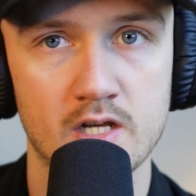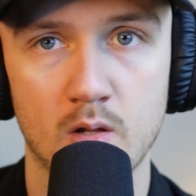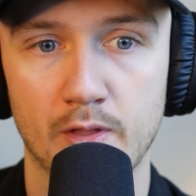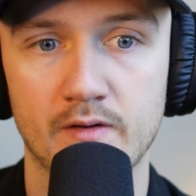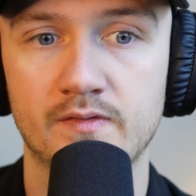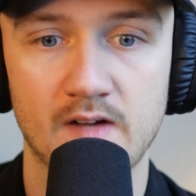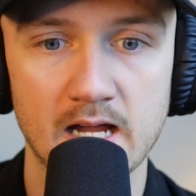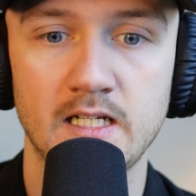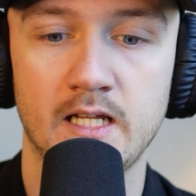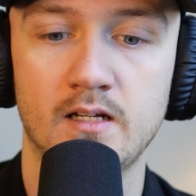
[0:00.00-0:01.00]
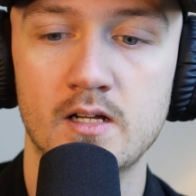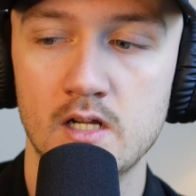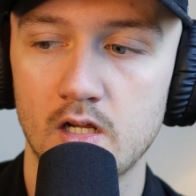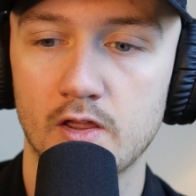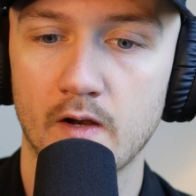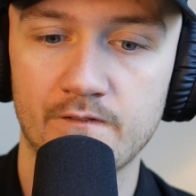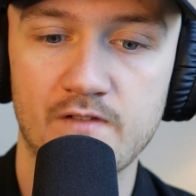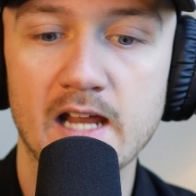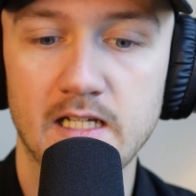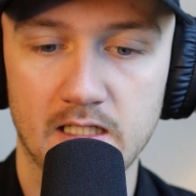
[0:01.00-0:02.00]
No, they're finding they're
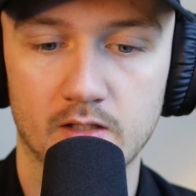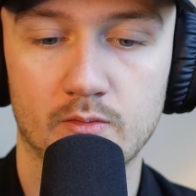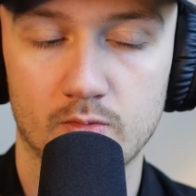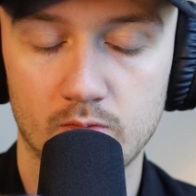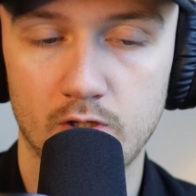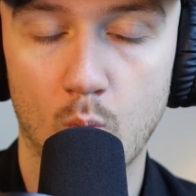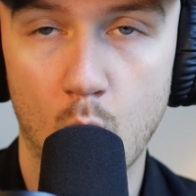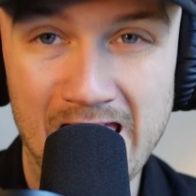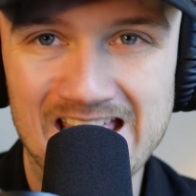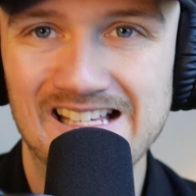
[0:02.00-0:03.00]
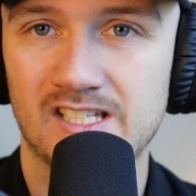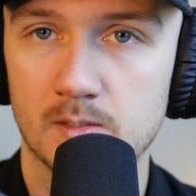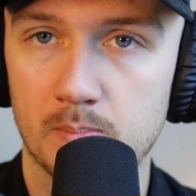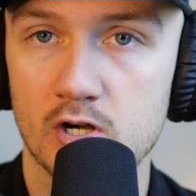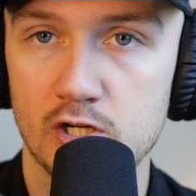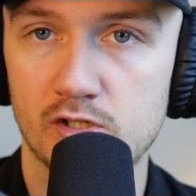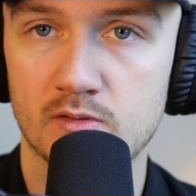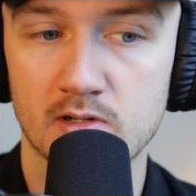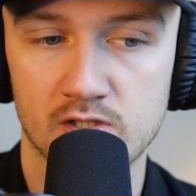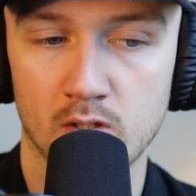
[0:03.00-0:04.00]
finding the the ways to
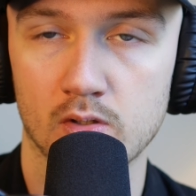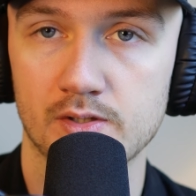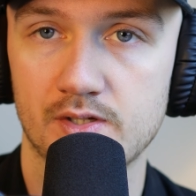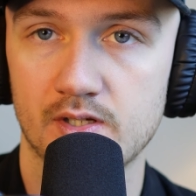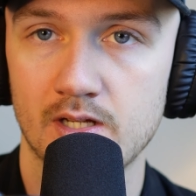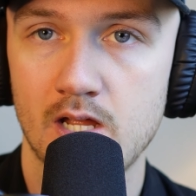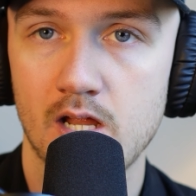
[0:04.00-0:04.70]
produce results.